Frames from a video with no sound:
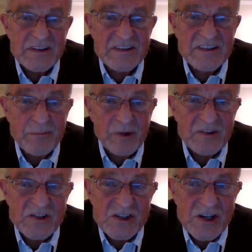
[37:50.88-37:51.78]
deepest
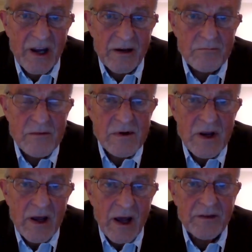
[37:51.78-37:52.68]
shame,
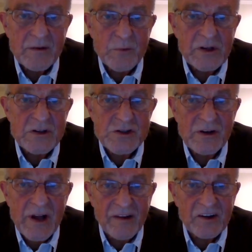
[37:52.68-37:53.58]
I think Britain
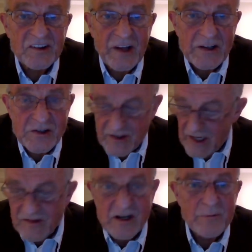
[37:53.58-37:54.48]
should, as a state, should
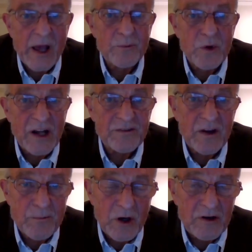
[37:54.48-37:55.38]
get the Nobel Prize for
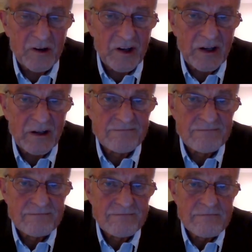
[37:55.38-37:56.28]
hypocrisy.
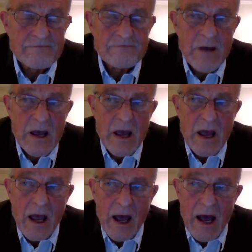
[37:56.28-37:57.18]

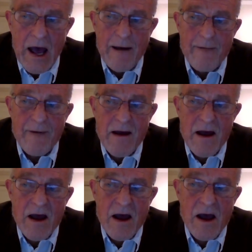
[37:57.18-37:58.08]
I
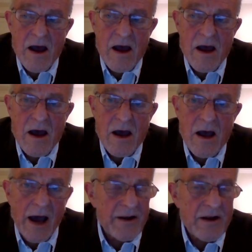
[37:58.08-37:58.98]

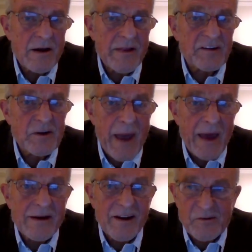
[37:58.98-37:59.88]
don't know, that's
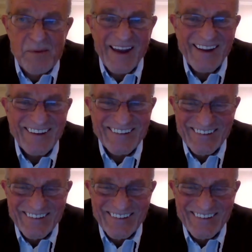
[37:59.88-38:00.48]
about it, I suppose.